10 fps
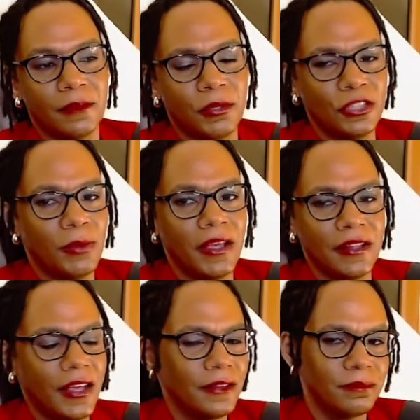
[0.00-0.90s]
But you might,
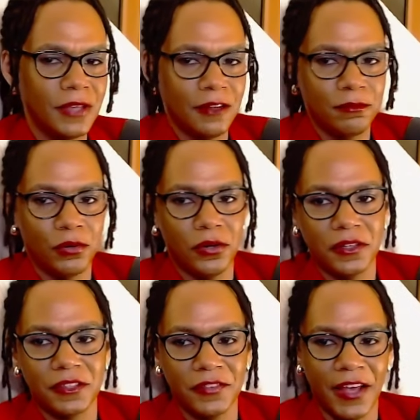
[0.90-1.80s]
like, get
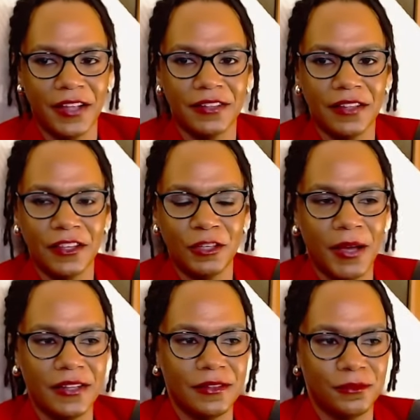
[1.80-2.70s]
bored of that. Like, you
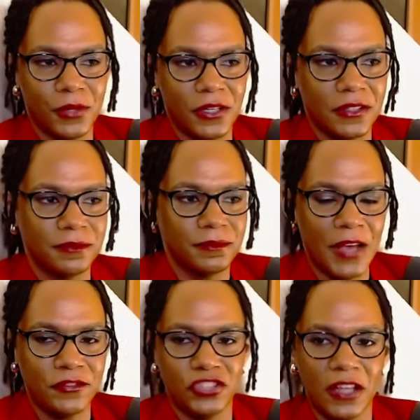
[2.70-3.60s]
might want to
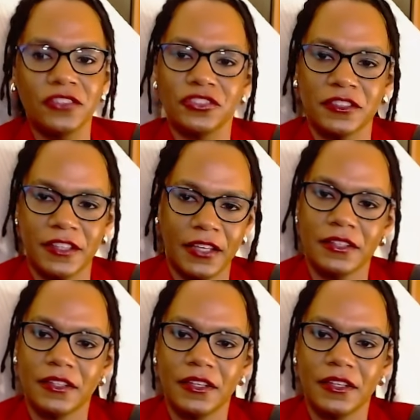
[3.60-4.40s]
have challenges again.